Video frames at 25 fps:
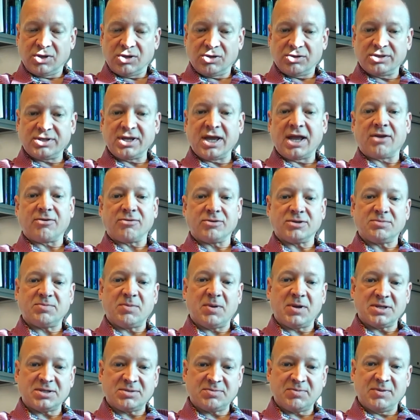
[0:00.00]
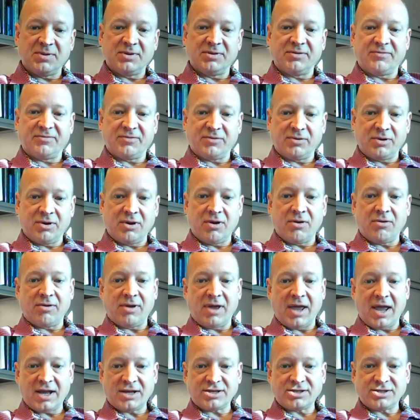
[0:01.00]
you can take responsibility for your
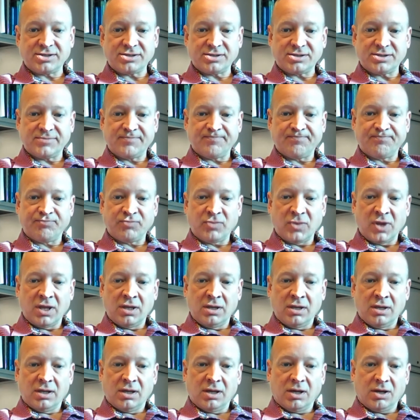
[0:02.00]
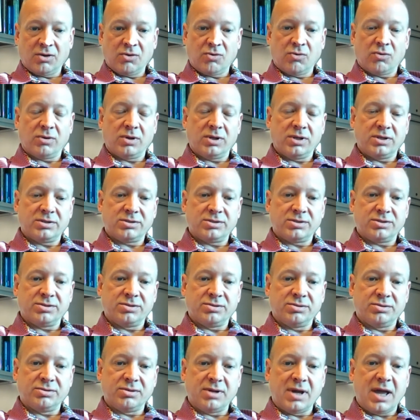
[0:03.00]
own actions. According
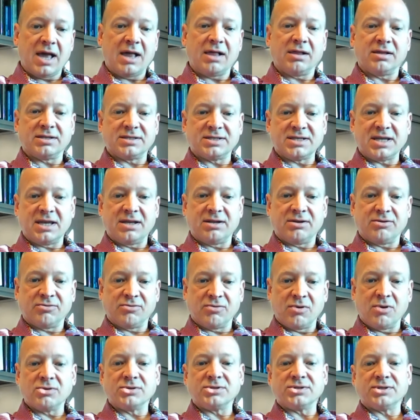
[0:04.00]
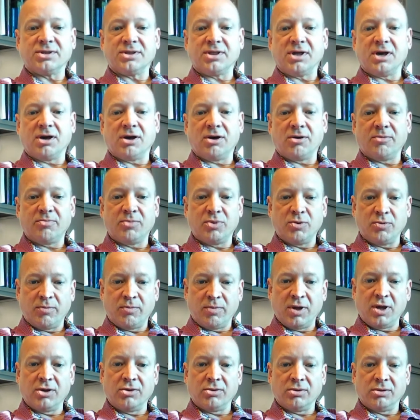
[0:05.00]
to Alexander Rosenthal
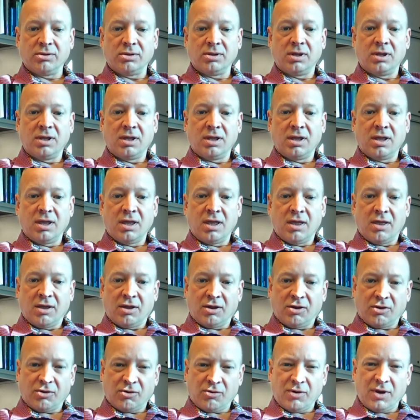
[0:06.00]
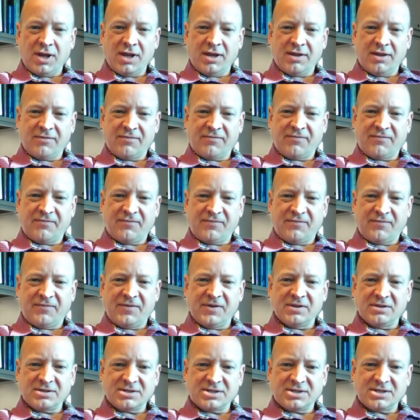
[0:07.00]
Pubel, Greek
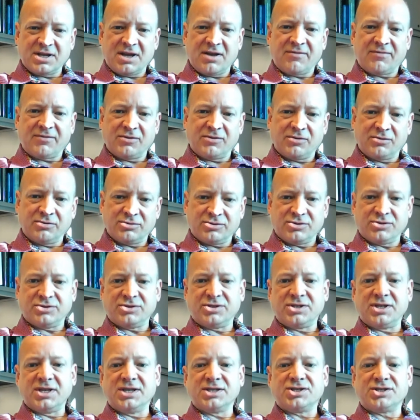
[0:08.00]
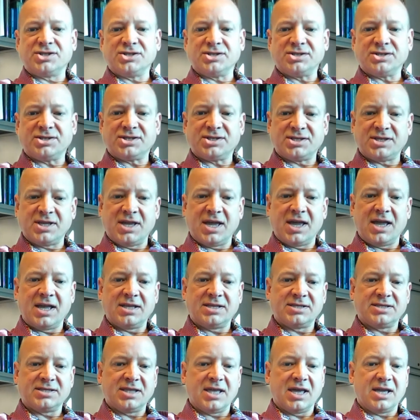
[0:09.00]
philosophical tradition
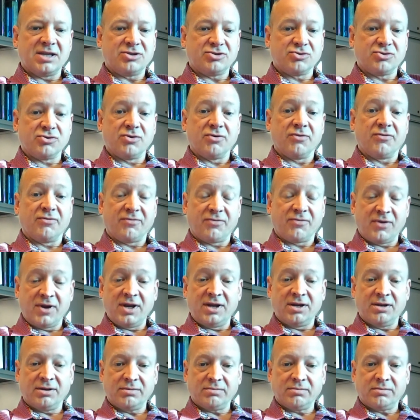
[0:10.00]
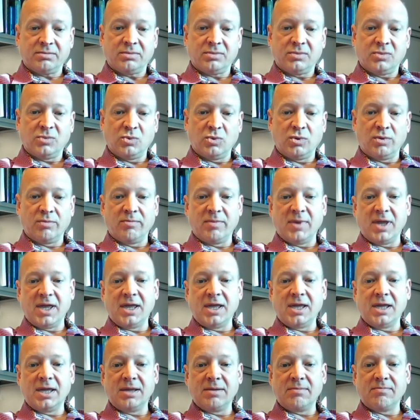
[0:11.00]
states that true freedom would
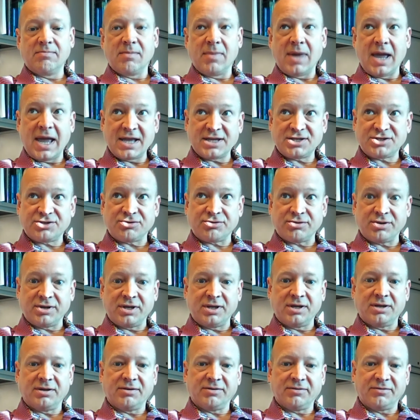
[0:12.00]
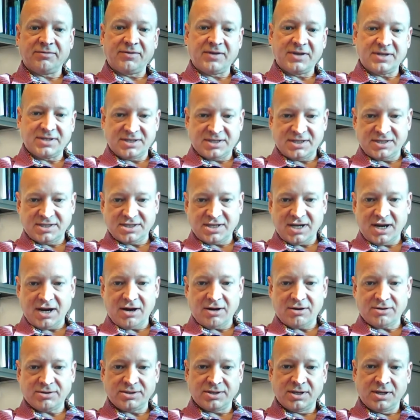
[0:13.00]
mean mastery of his
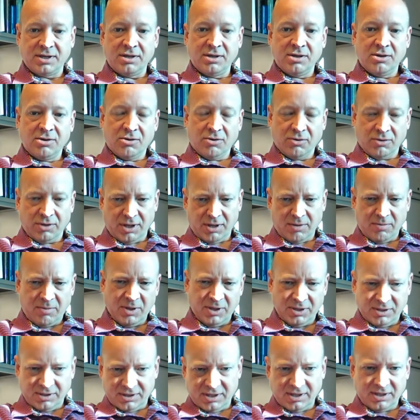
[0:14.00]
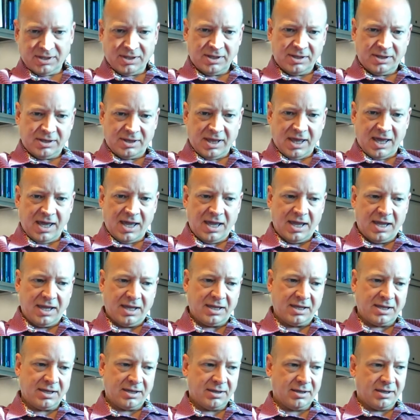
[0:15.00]
desires, or the ability to
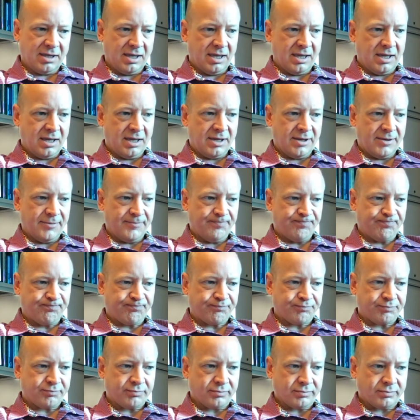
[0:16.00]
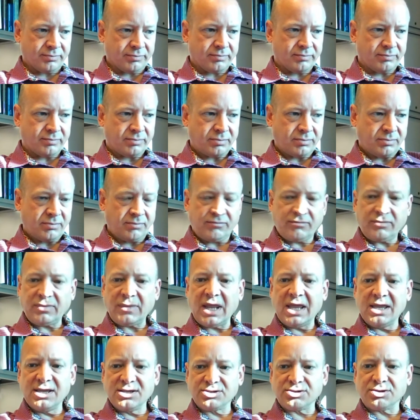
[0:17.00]
think in
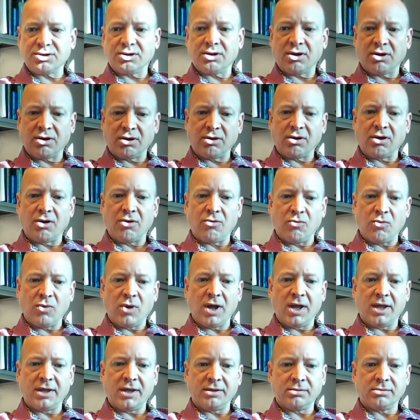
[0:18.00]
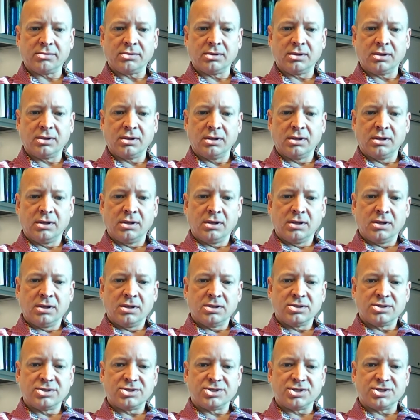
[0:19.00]
his or her own way.
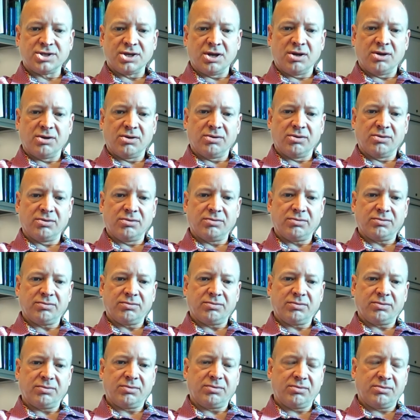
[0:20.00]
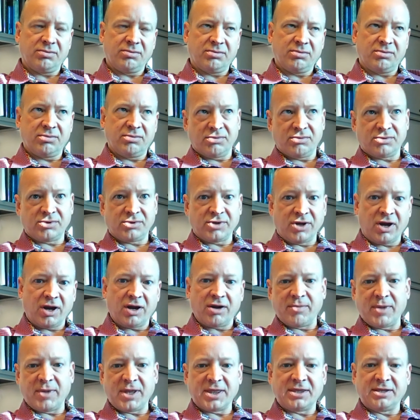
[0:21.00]
So,
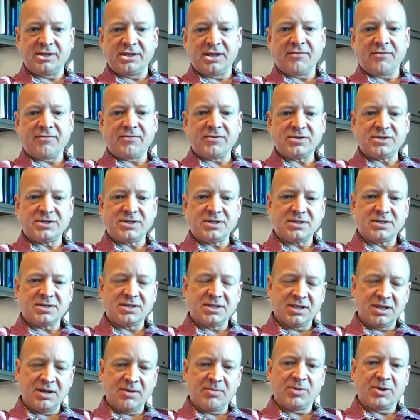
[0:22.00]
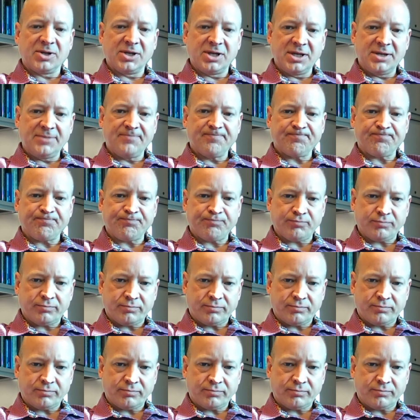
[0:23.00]
talking about the differences, liberty